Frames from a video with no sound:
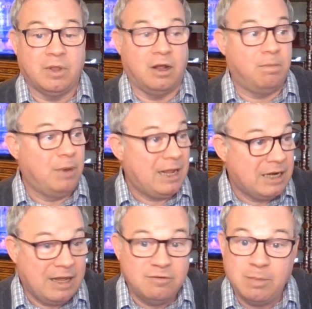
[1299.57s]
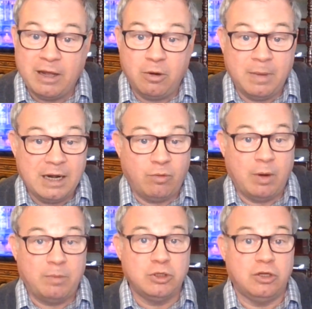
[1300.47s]
Black Lives Matter may not
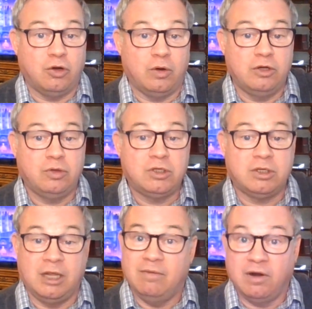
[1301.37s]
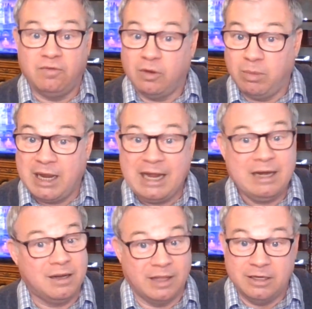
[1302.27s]
represent your interests, even if you're black,
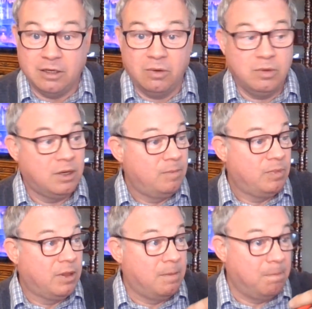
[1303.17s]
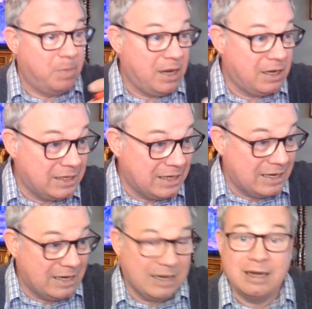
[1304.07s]
they don't, but
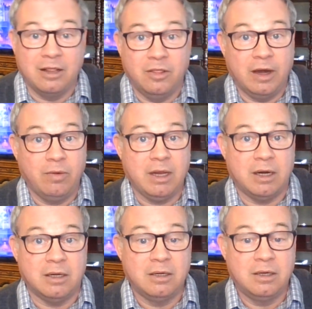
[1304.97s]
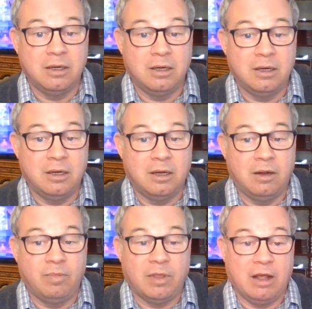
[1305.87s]
they're in.
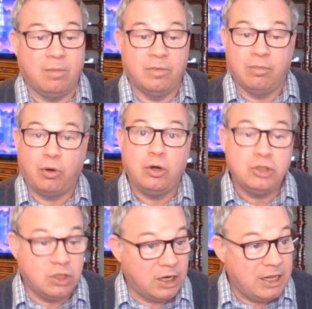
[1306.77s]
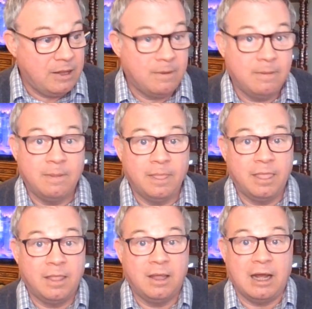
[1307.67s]
Now, personally,
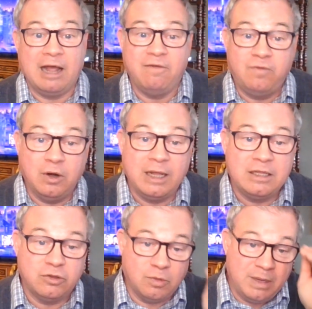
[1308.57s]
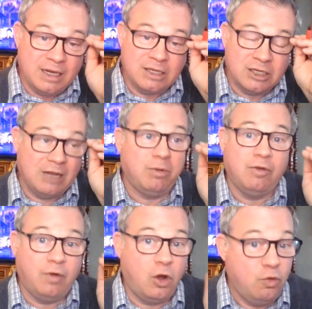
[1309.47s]
I feel like this would be an example of
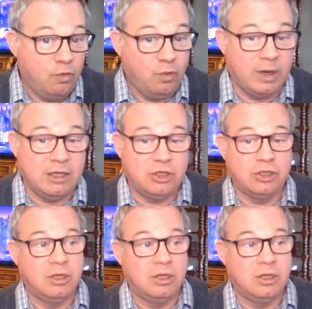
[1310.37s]
overreach,